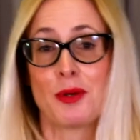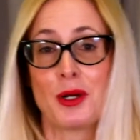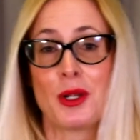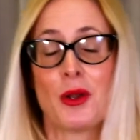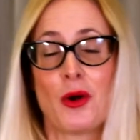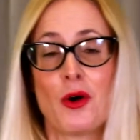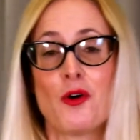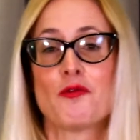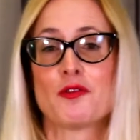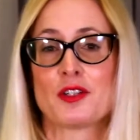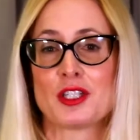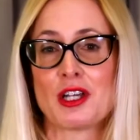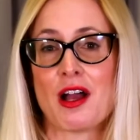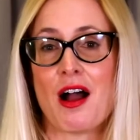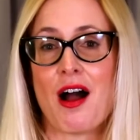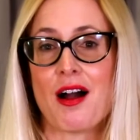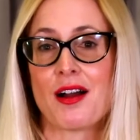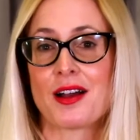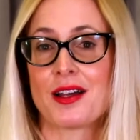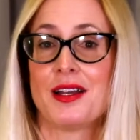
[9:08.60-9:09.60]
pull off
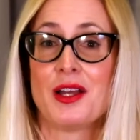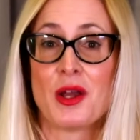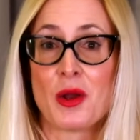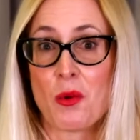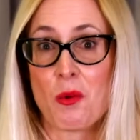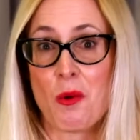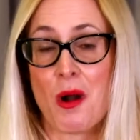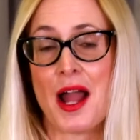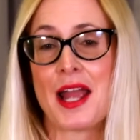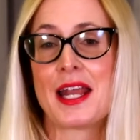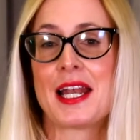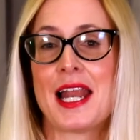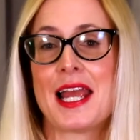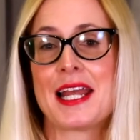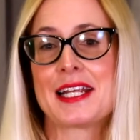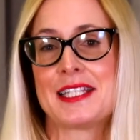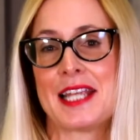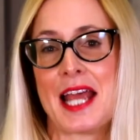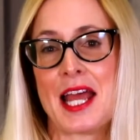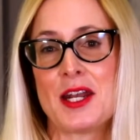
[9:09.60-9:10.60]
dark, wide
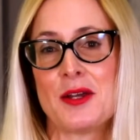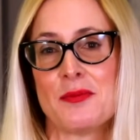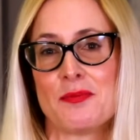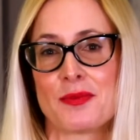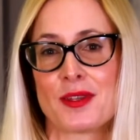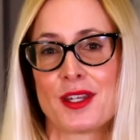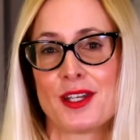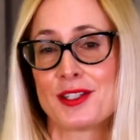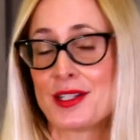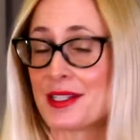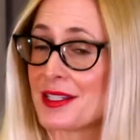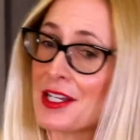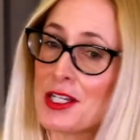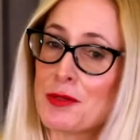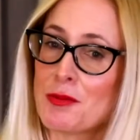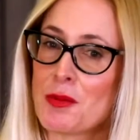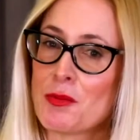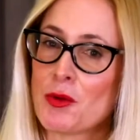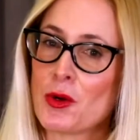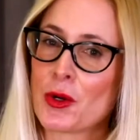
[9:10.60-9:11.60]
leg denim. Just need
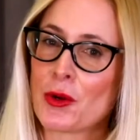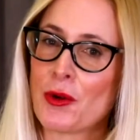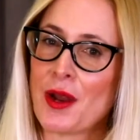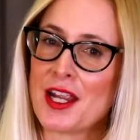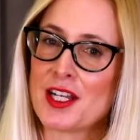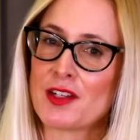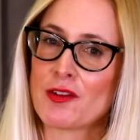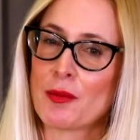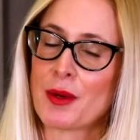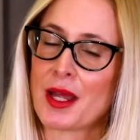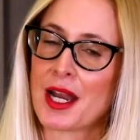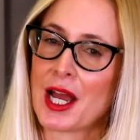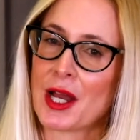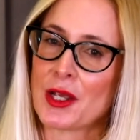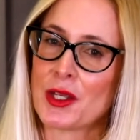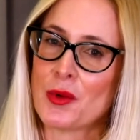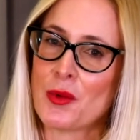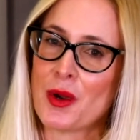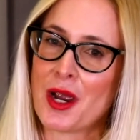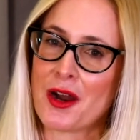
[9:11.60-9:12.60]
to be more creative about how
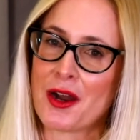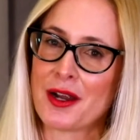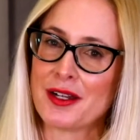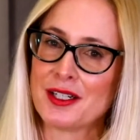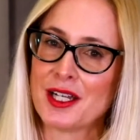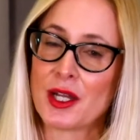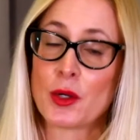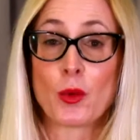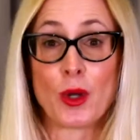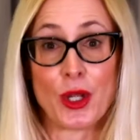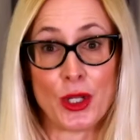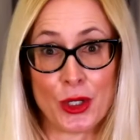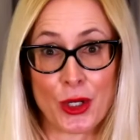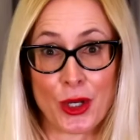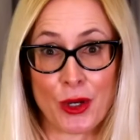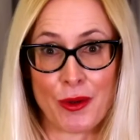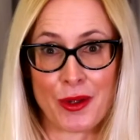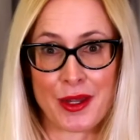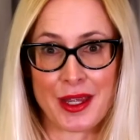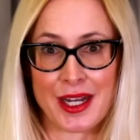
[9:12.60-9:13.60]
you wear it and where you're
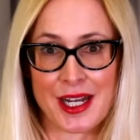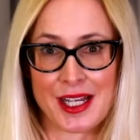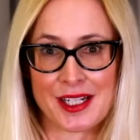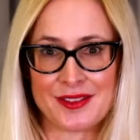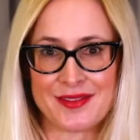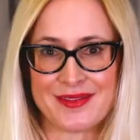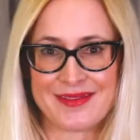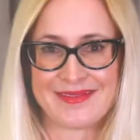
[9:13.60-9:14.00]
going in it.